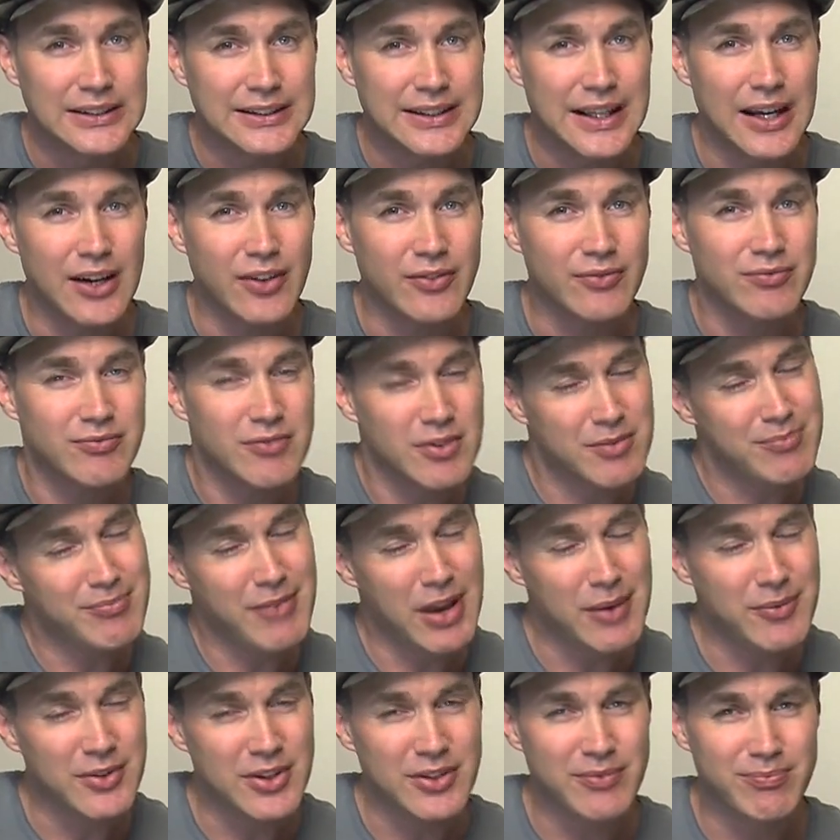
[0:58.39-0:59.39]
Now,
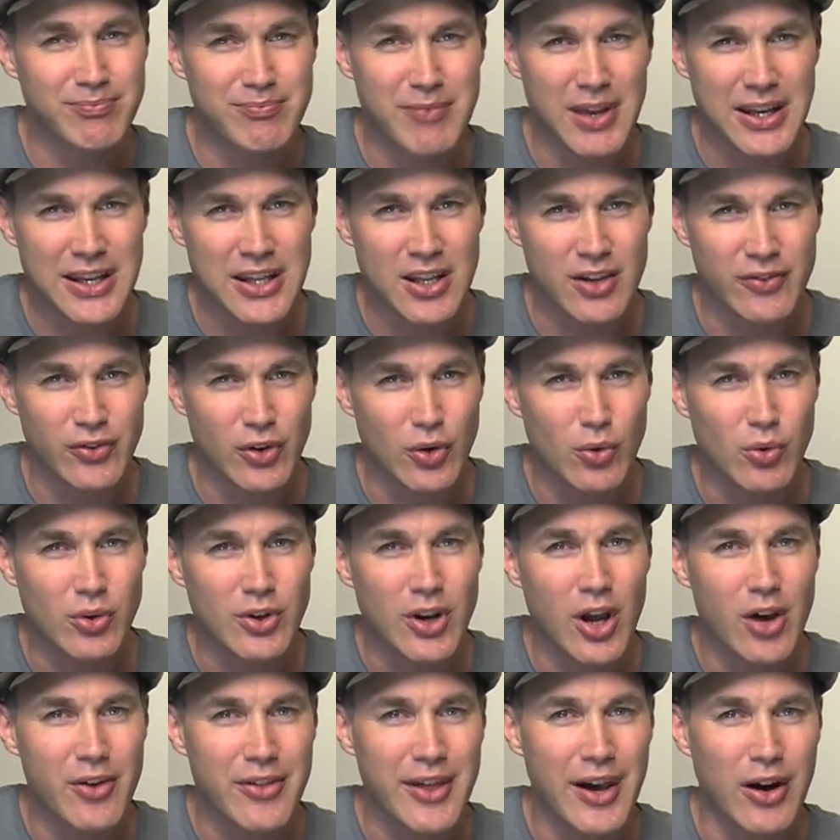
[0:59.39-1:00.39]
maybe many of you will
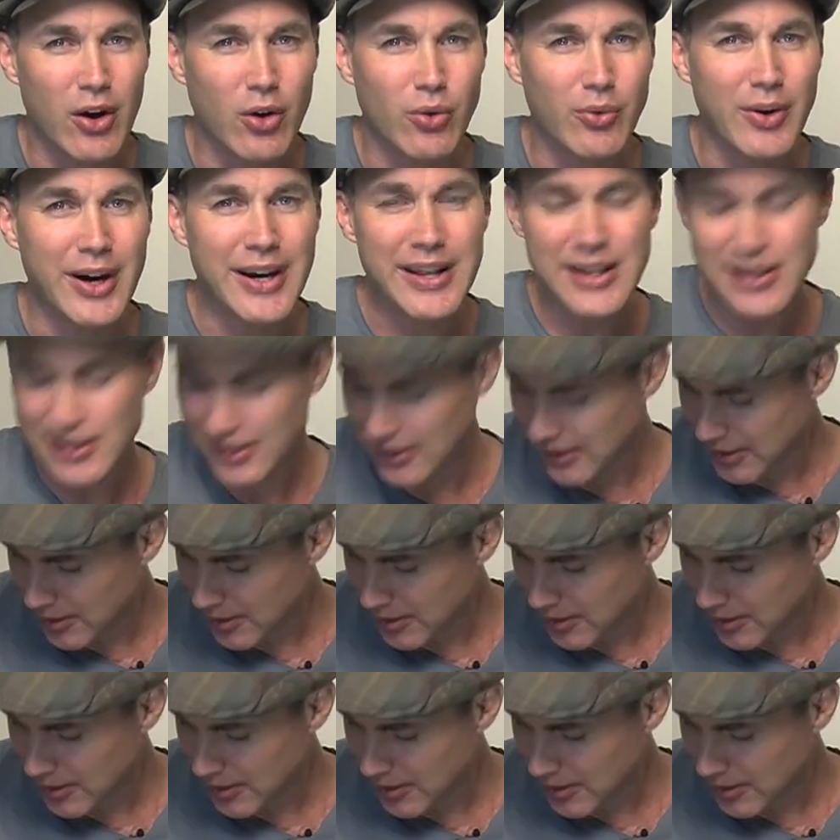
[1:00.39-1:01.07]
know that already,